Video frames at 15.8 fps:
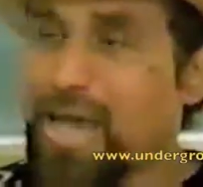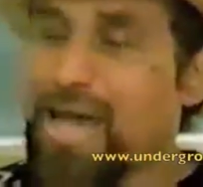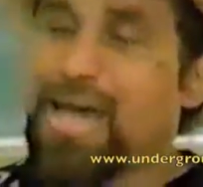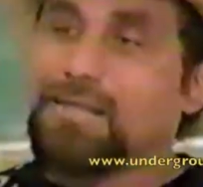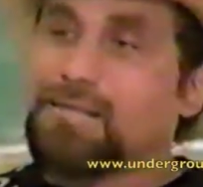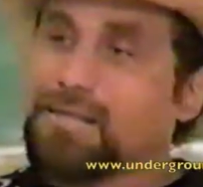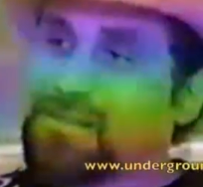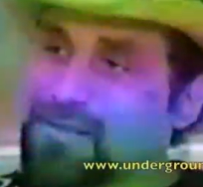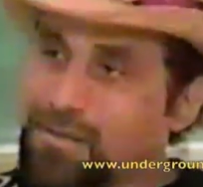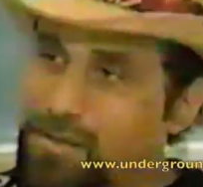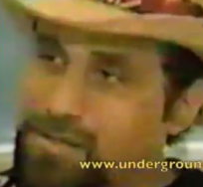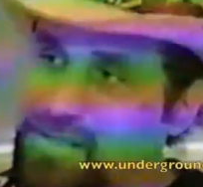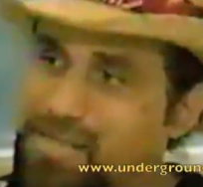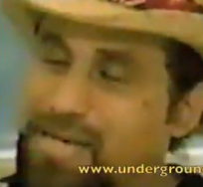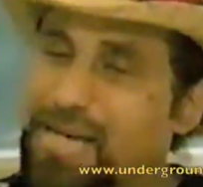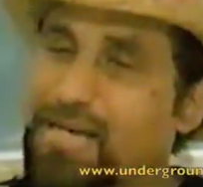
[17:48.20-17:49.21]
At the
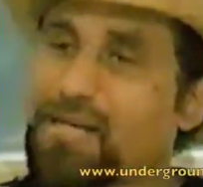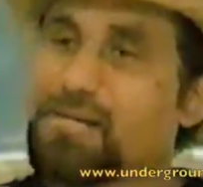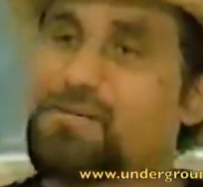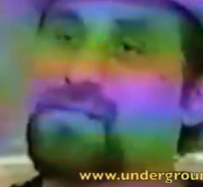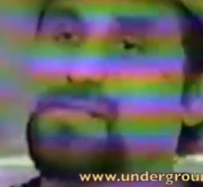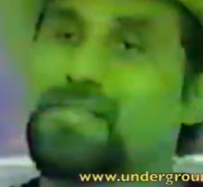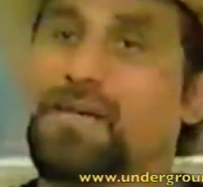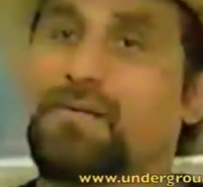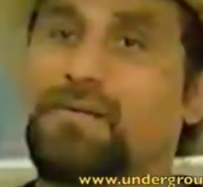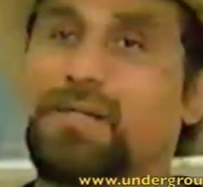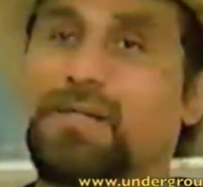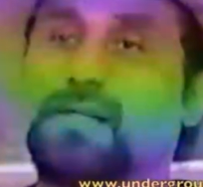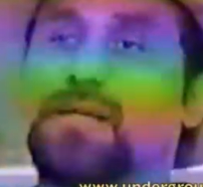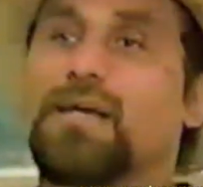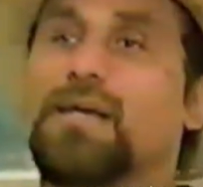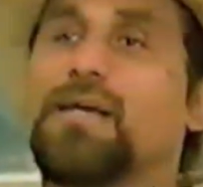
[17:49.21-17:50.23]
third cycle of
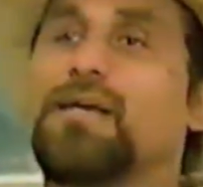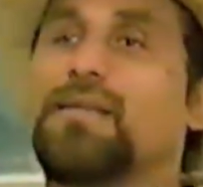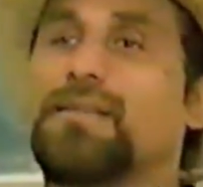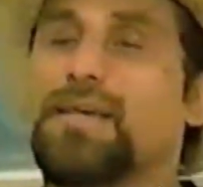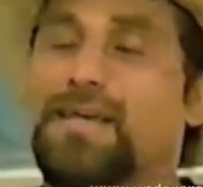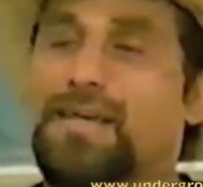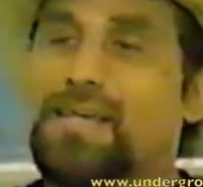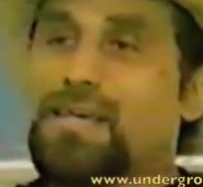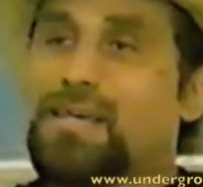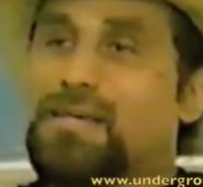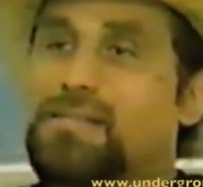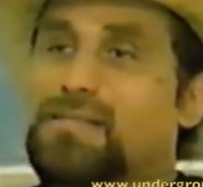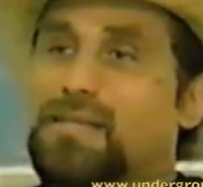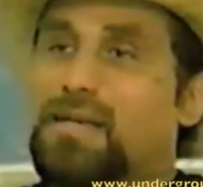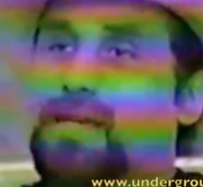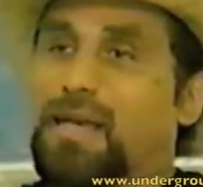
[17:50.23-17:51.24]
7, there
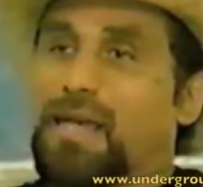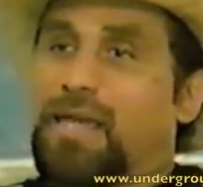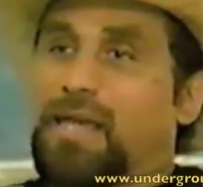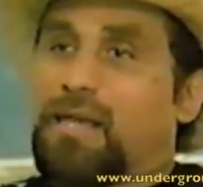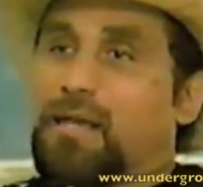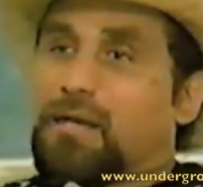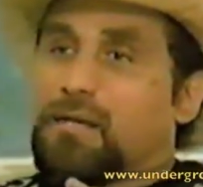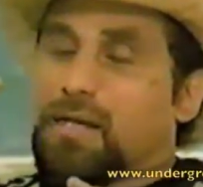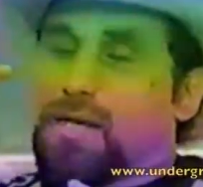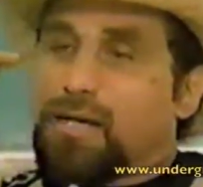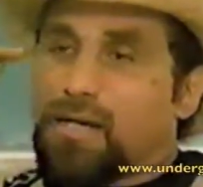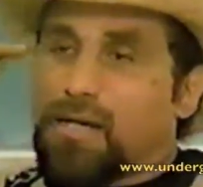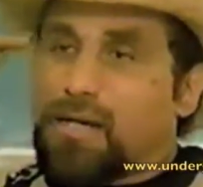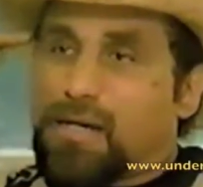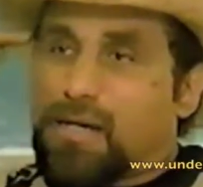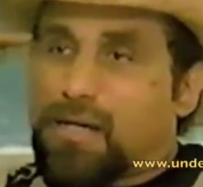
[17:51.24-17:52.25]
is a
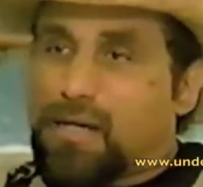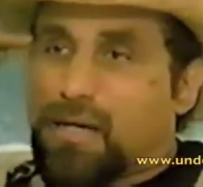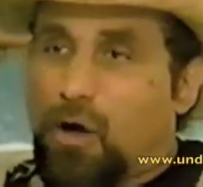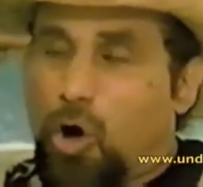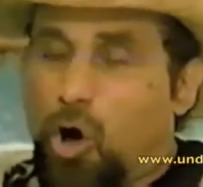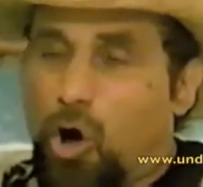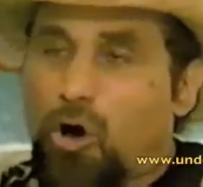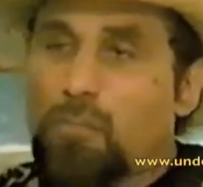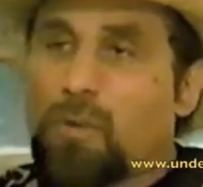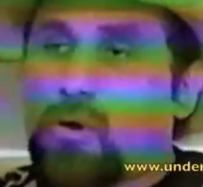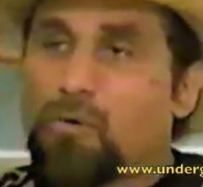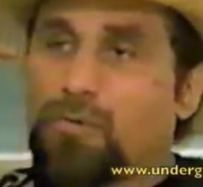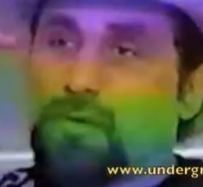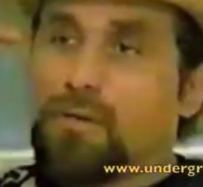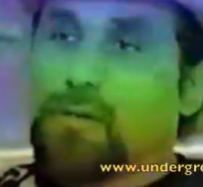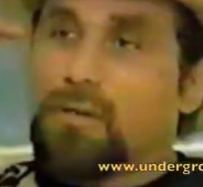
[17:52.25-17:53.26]

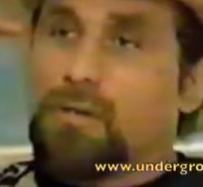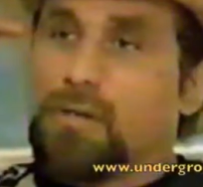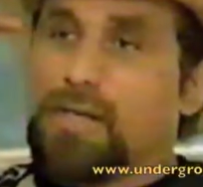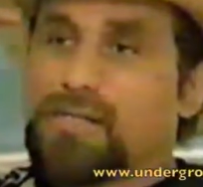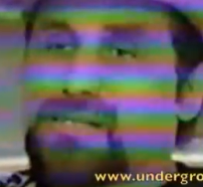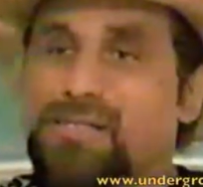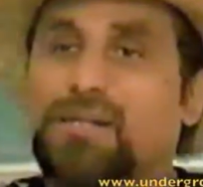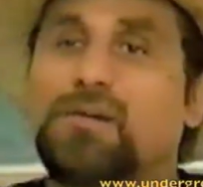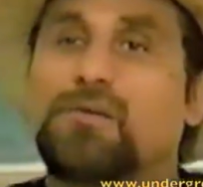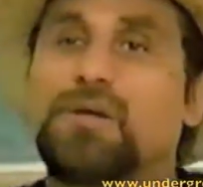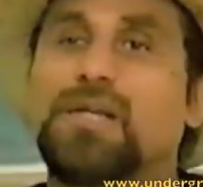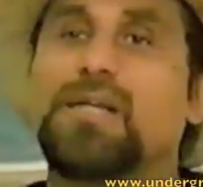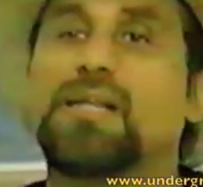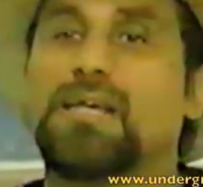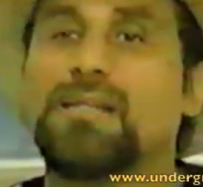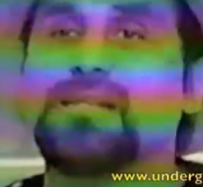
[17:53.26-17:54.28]
hormone is
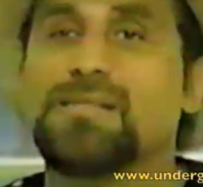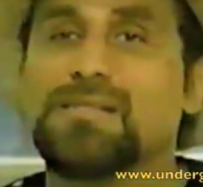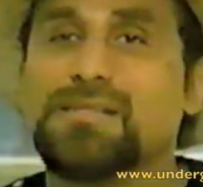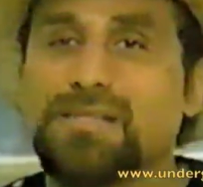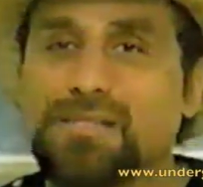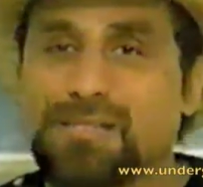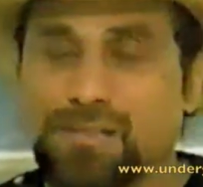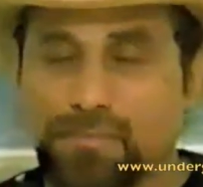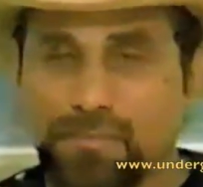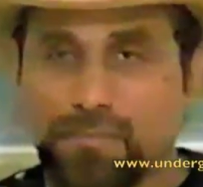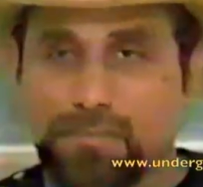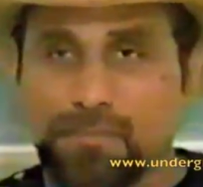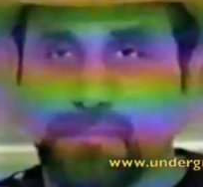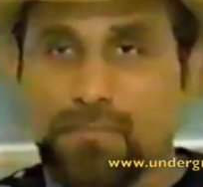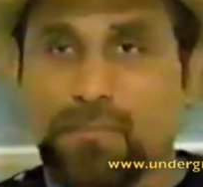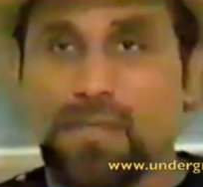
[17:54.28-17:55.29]
secreted in the system
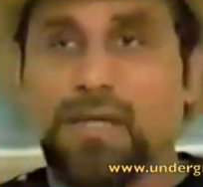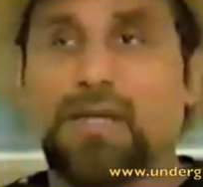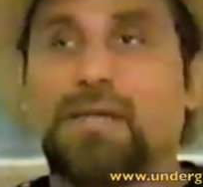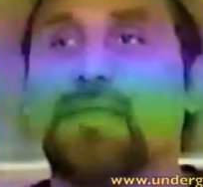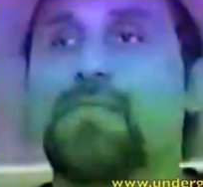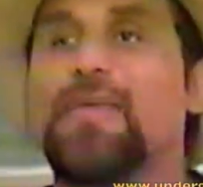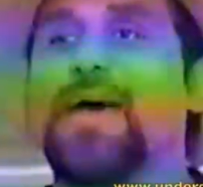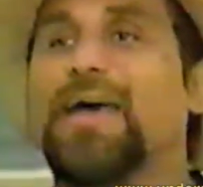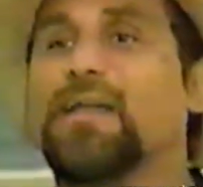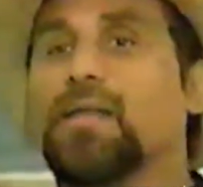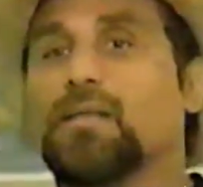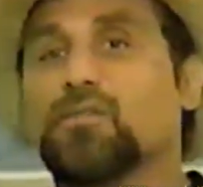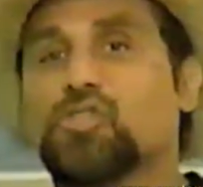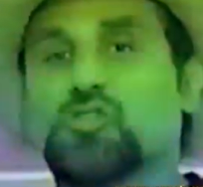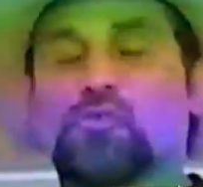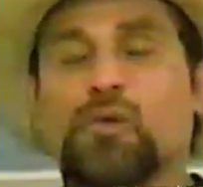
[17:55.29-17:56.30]

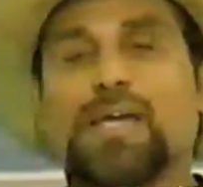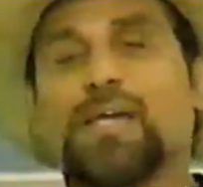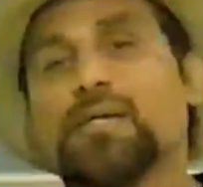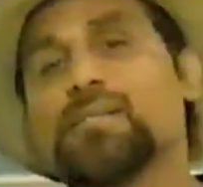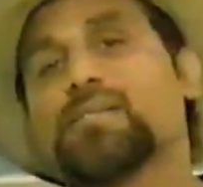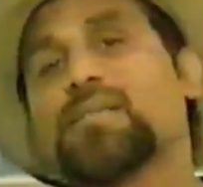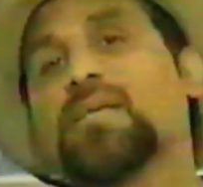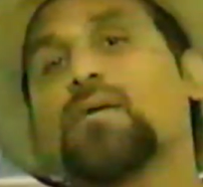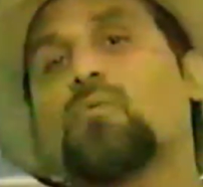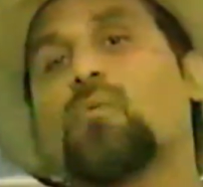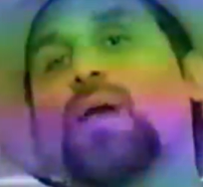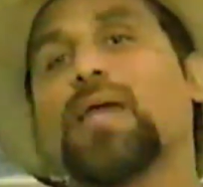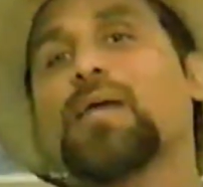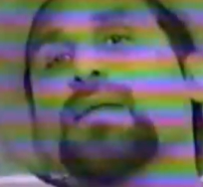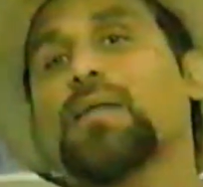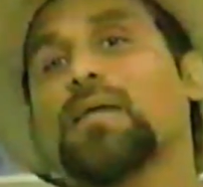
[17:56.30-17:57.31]
that triggers the
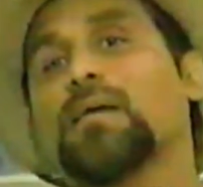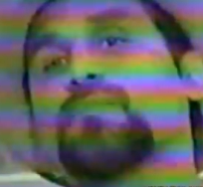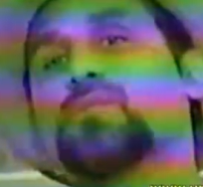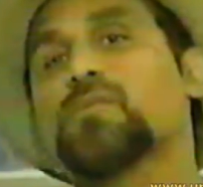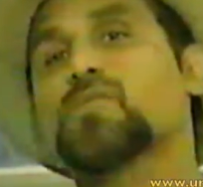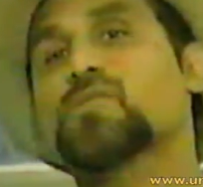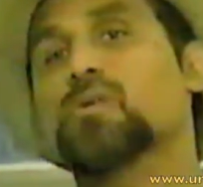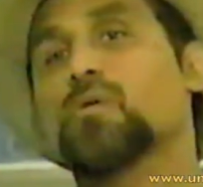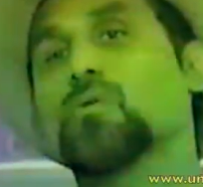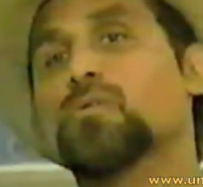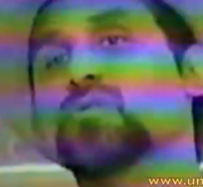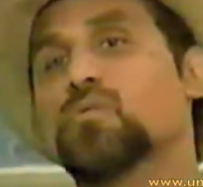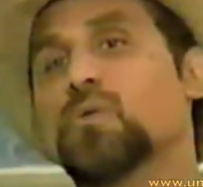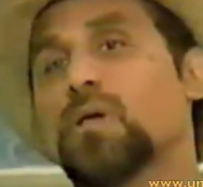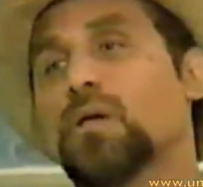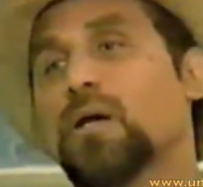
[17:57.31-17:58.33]
awakening of the
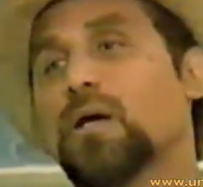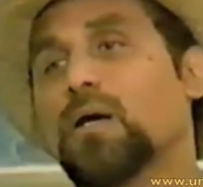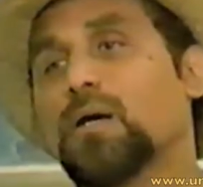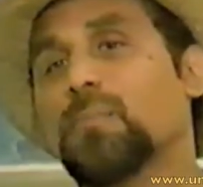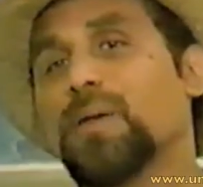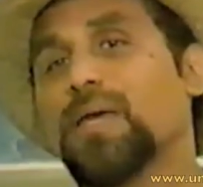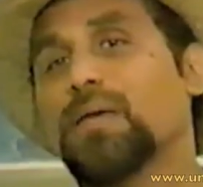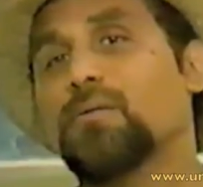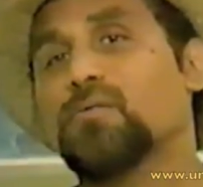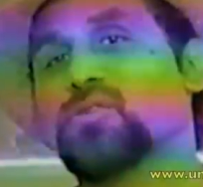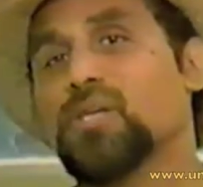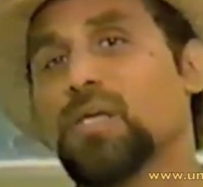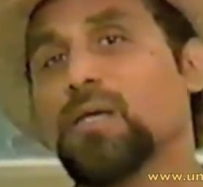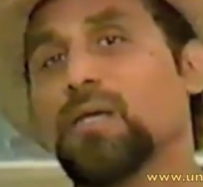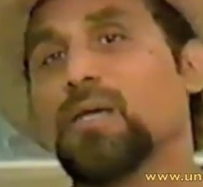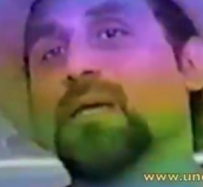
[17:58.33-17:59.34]
soul's
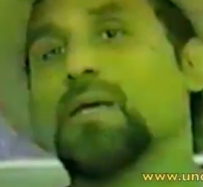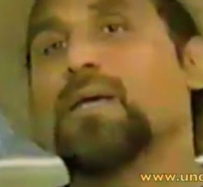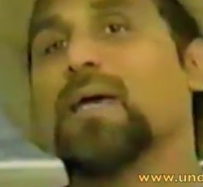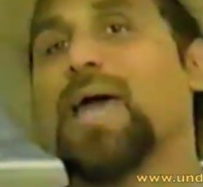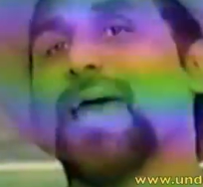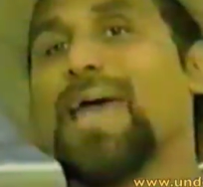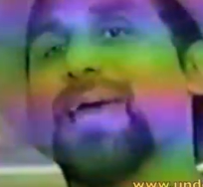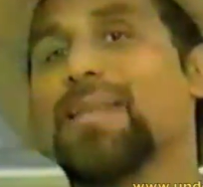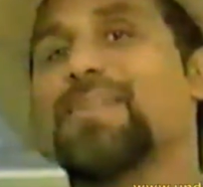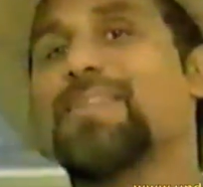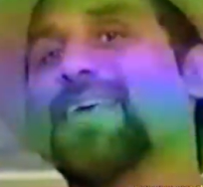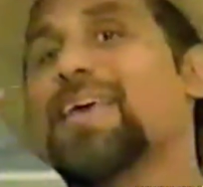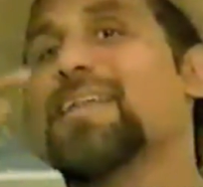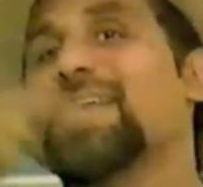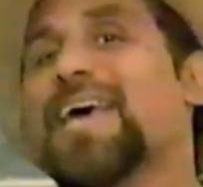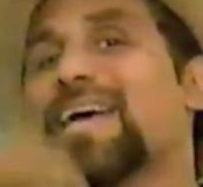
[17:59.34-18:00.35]
energy, and
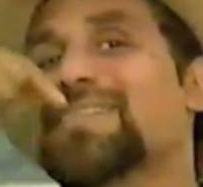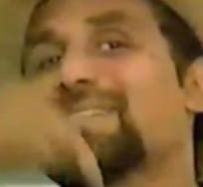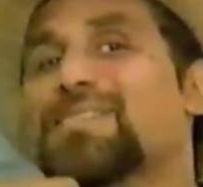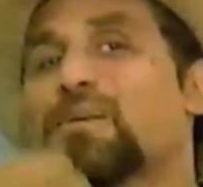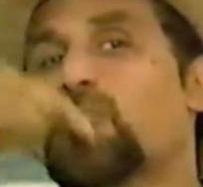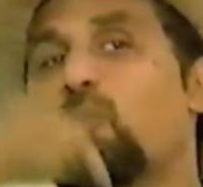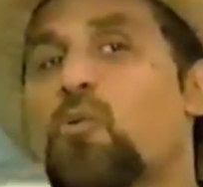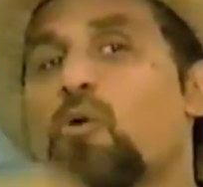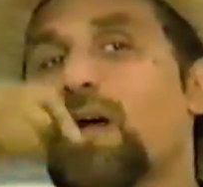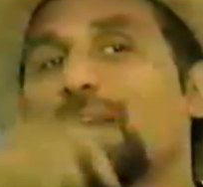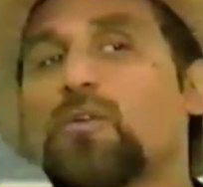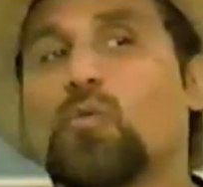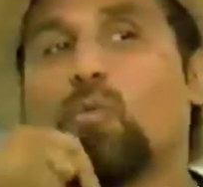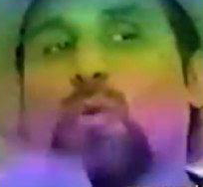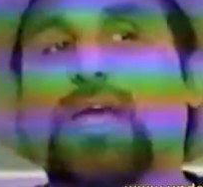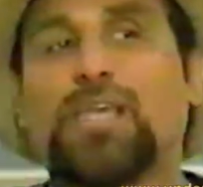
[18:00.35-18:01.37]
then that's the point
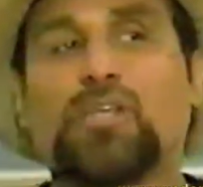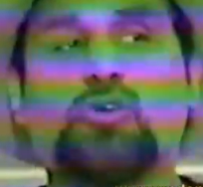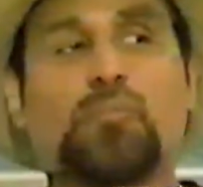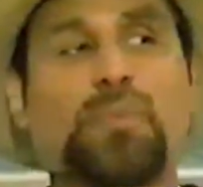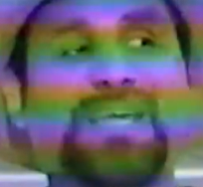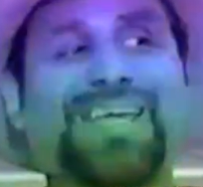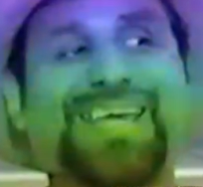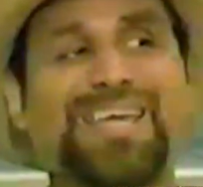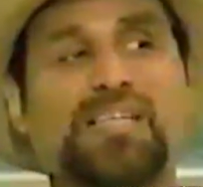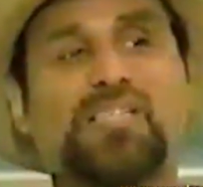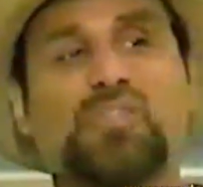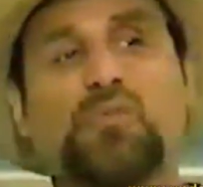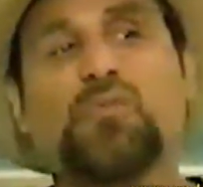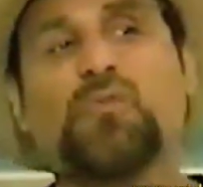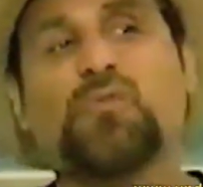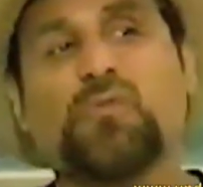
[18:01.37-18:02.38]
where you begin
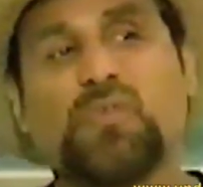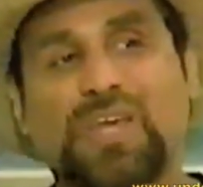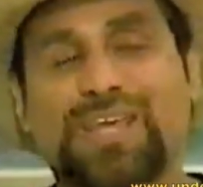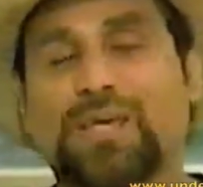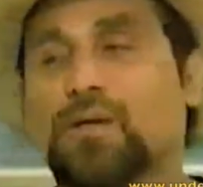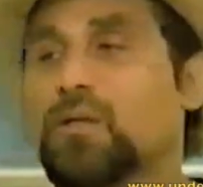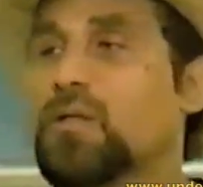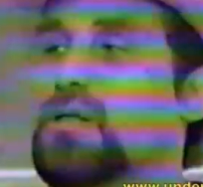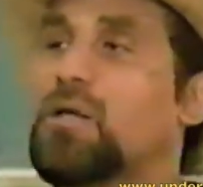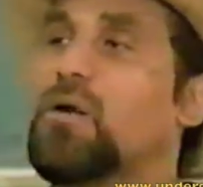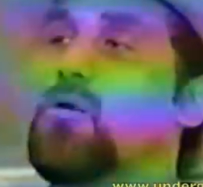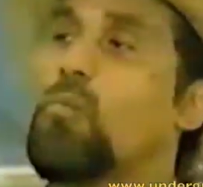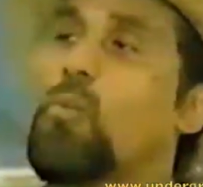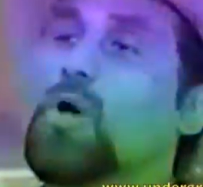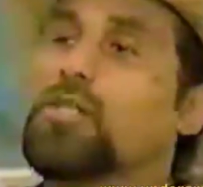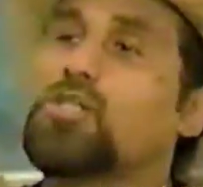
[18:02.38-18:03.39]
to feel
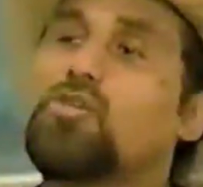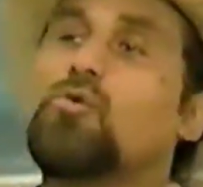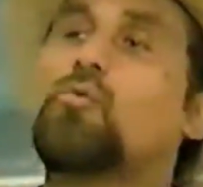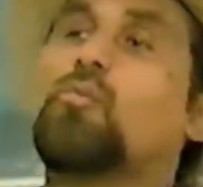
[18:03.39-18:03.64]
what you